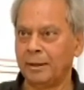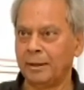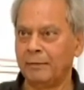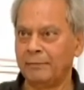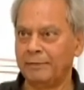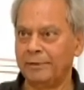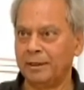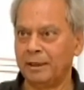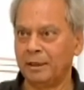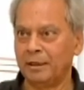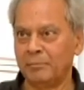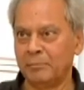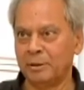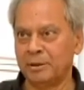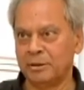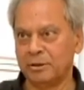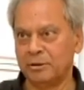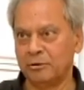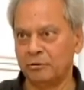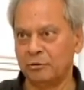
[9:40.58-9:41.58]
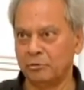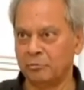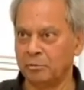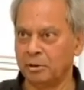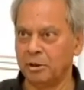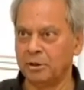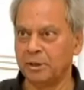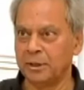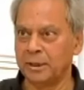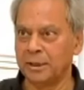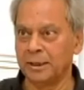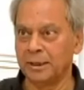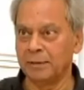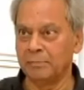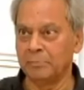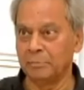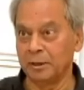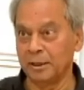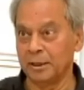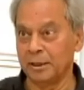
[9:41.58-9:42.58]
Heavy elements in your body
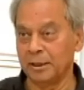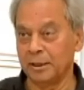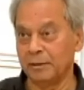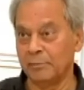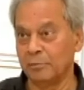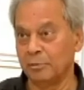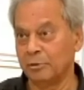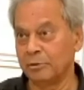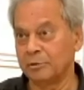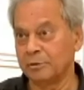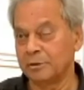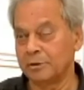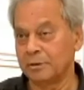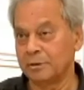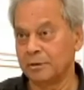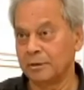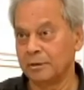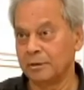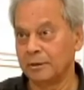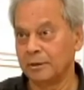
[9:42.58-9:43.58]
and blood and bones